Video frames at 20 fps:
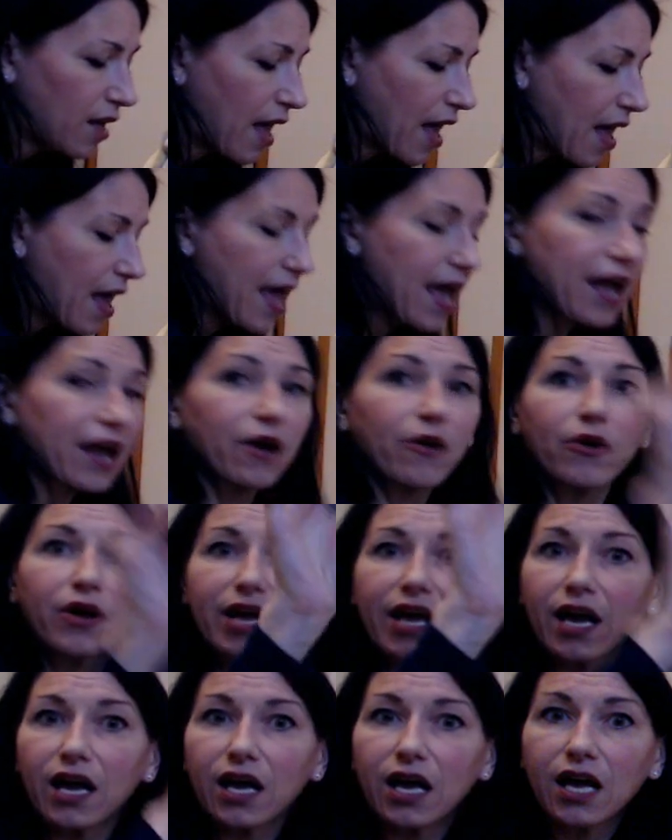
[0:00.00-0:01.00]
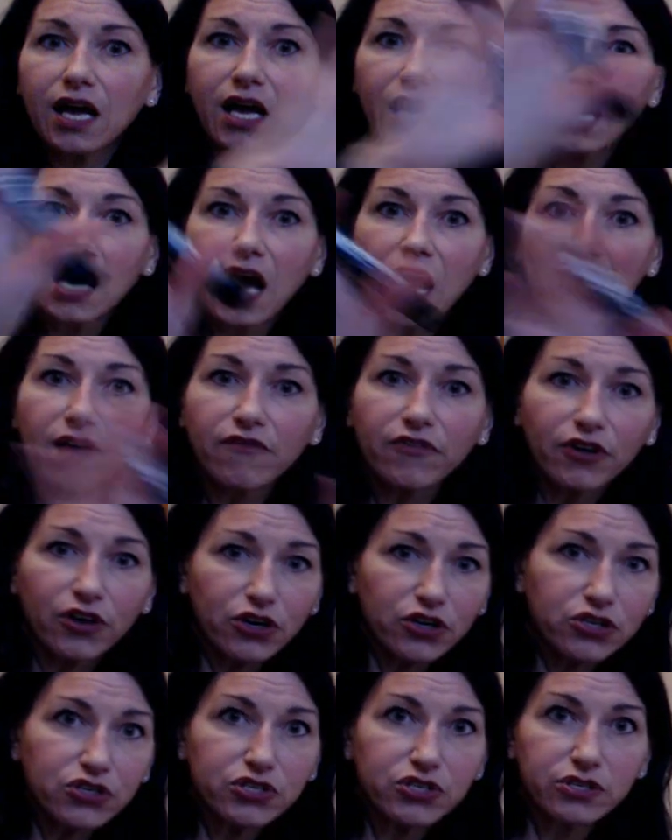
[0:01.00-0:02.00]
Area
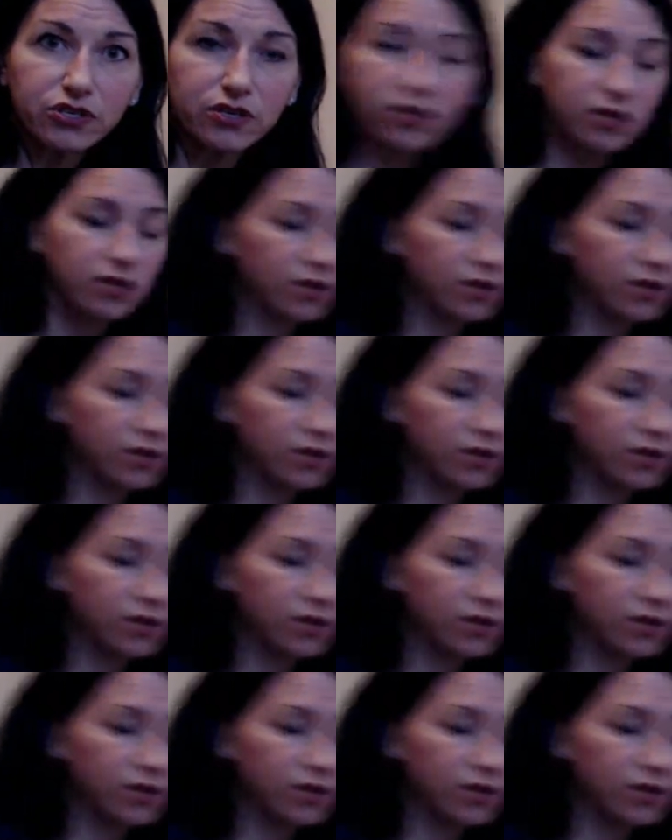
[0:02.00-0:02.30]
covers.